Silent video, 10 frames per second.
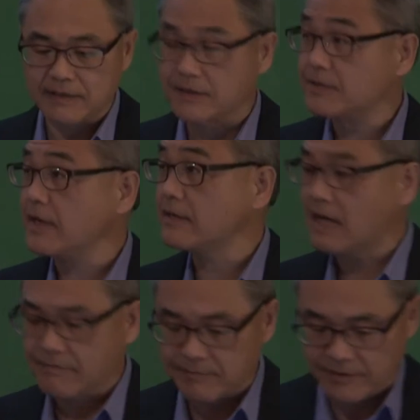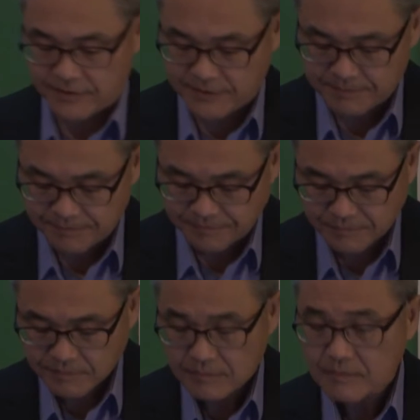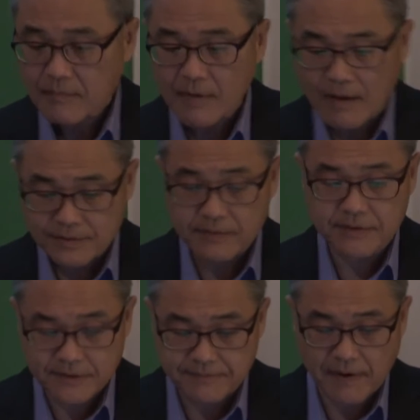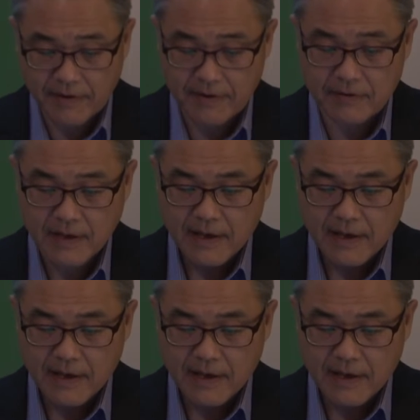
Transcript: and state governments. So this is very good.